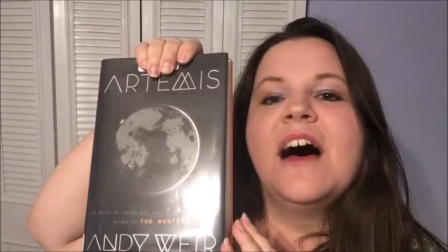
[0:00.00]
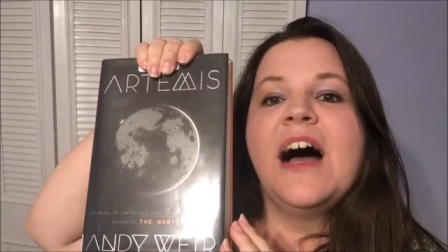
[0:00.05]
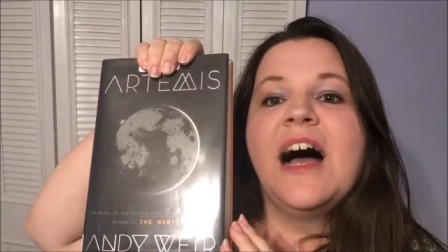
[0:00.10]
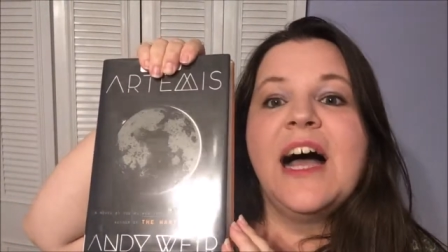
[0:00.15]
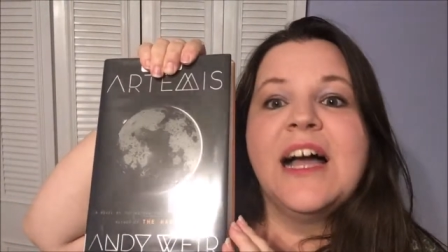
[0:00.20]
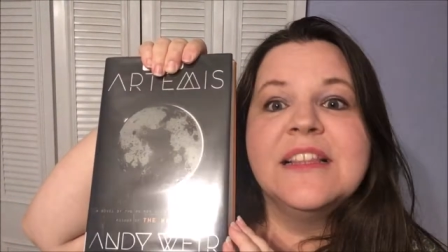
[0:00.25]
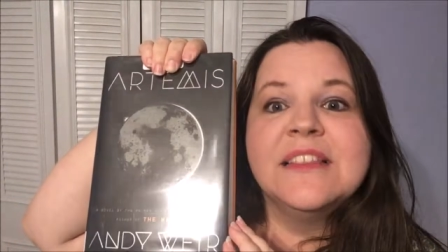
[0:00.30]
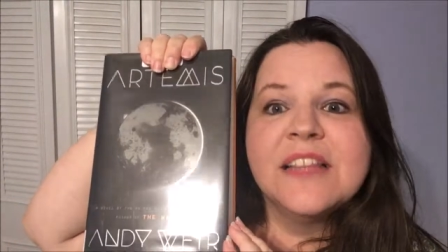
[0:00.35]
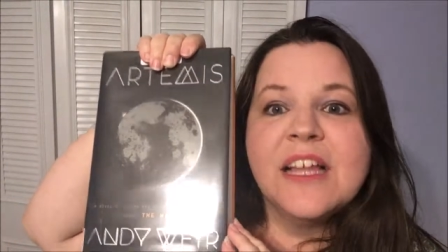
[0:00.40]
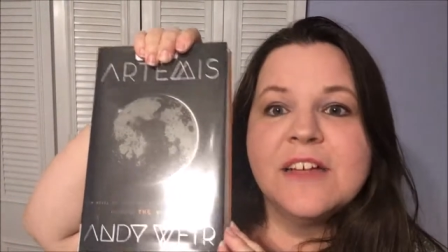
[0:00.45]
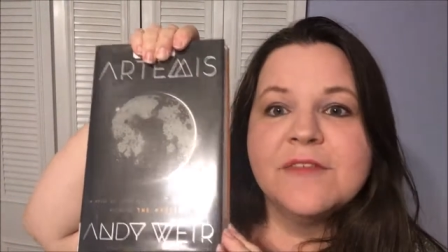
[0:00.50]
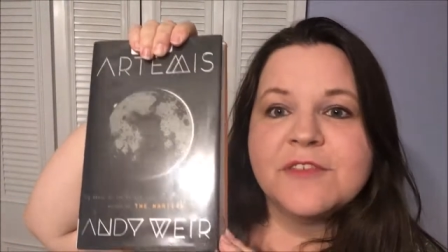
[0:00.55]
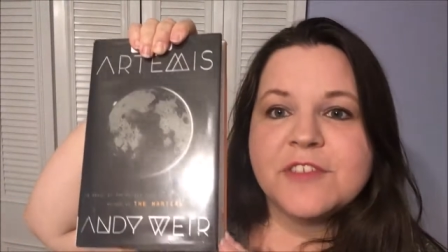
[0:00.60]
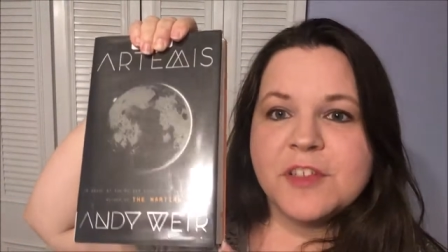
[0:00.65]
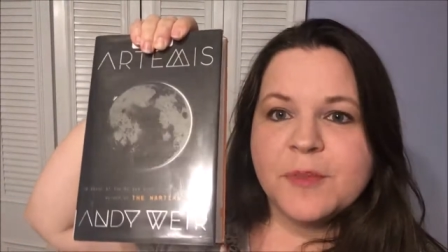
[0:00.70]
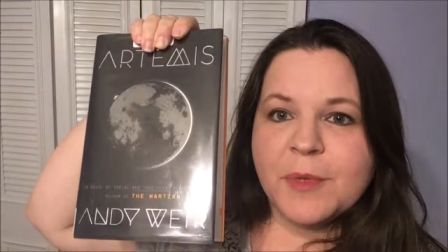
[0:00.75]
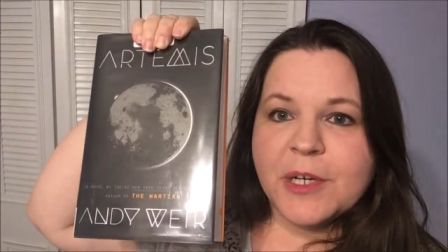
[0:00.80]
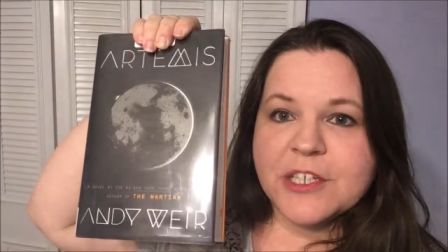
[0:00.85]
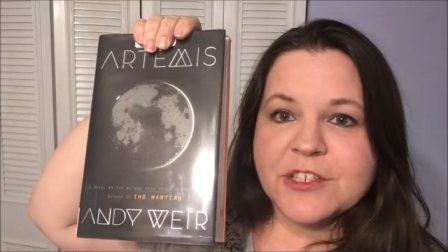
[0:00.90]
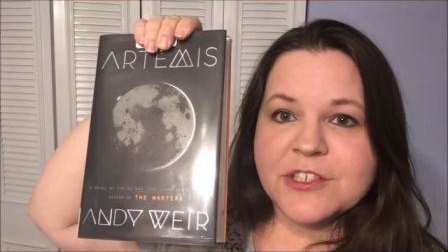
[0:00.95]
I
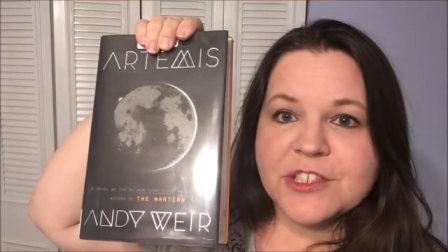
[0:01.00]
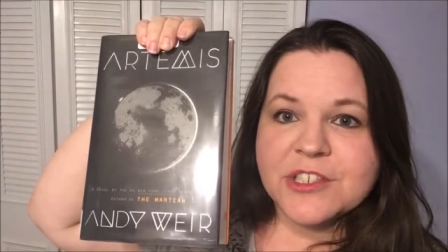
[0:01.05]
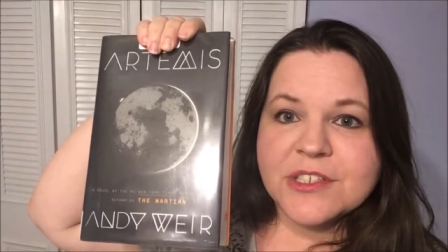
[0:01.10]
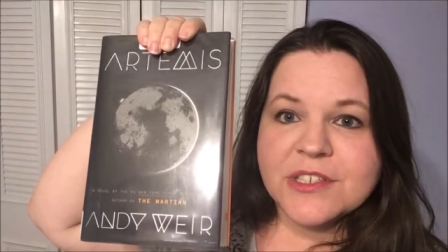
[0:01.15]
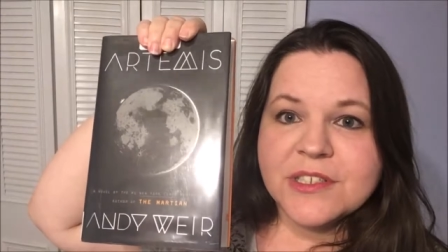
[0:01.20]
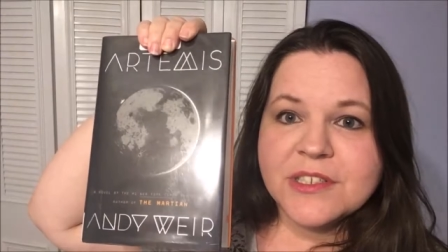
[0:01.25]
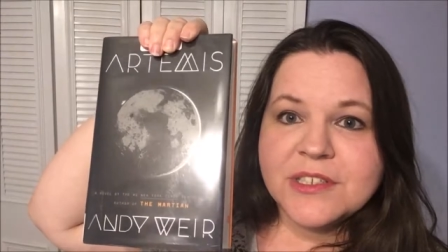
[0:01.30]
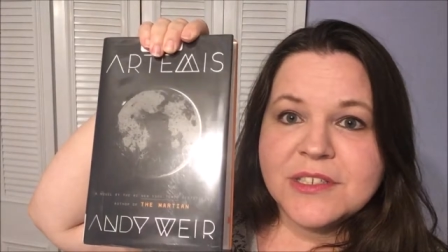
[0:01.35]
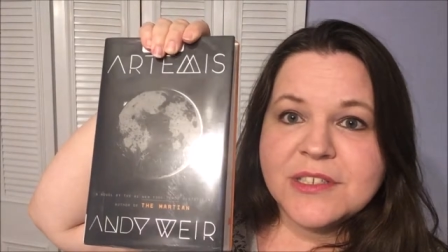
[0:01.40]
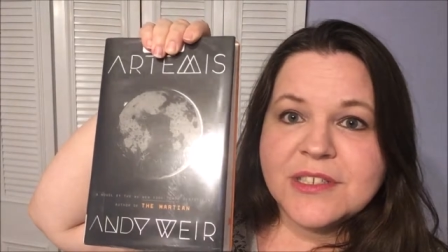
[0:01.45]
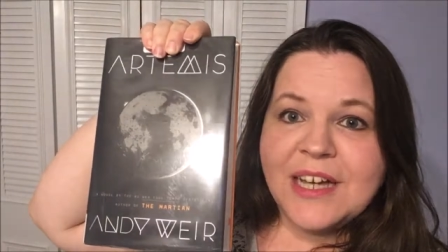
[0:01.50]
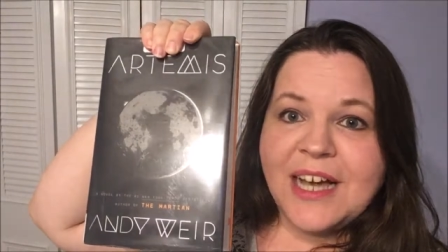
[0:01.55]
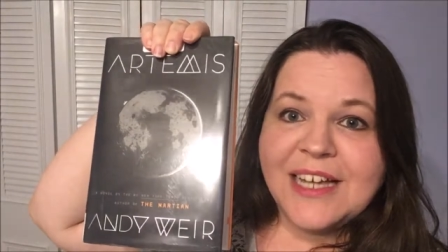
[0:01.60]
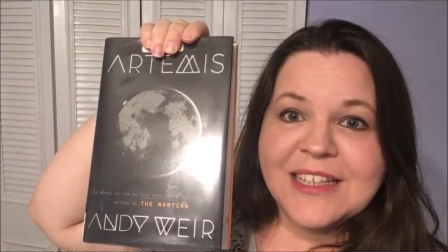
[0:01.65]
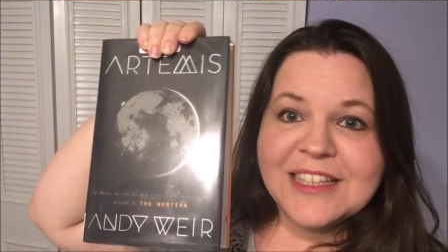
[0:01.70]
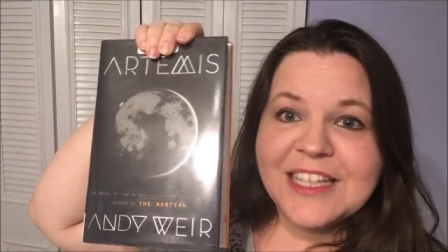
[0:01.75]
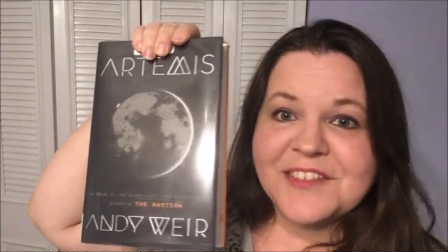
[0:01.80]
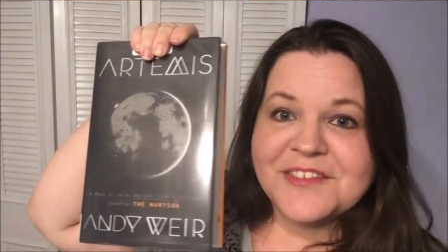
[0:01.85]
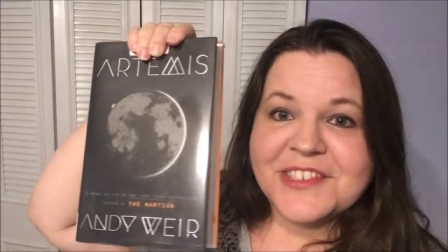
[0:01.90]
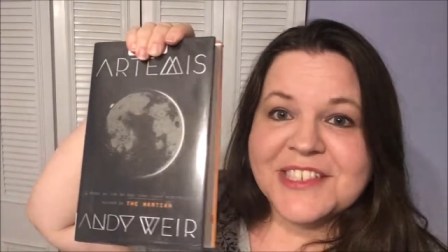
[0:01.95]
loved The Martian.
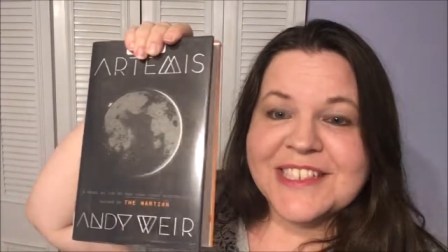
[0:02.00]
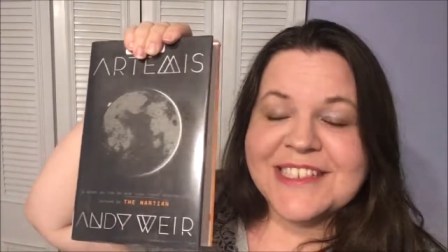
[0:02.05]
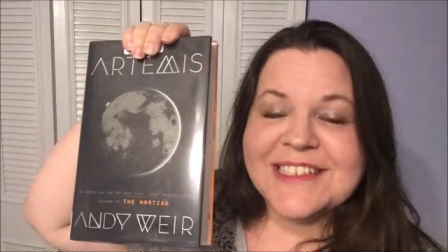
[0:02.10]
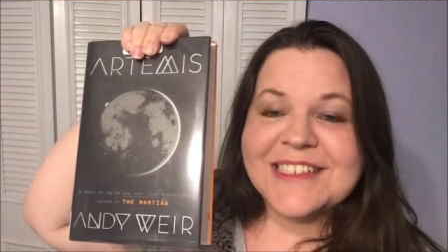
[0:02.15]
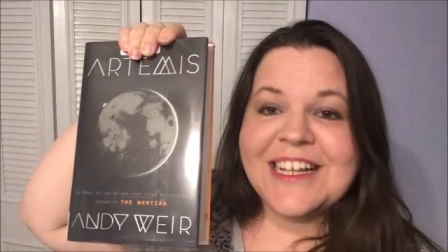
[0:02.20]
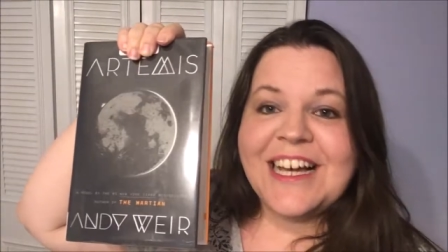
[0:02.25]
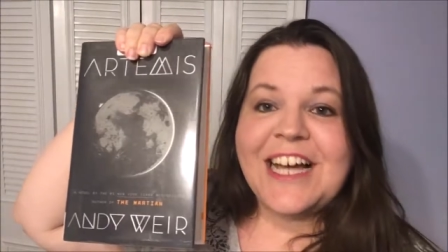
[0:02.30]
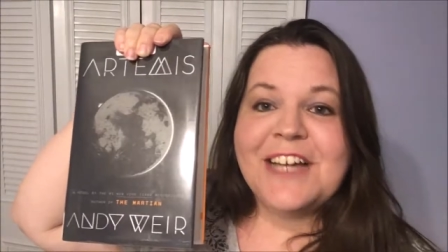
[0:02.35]
I loved it.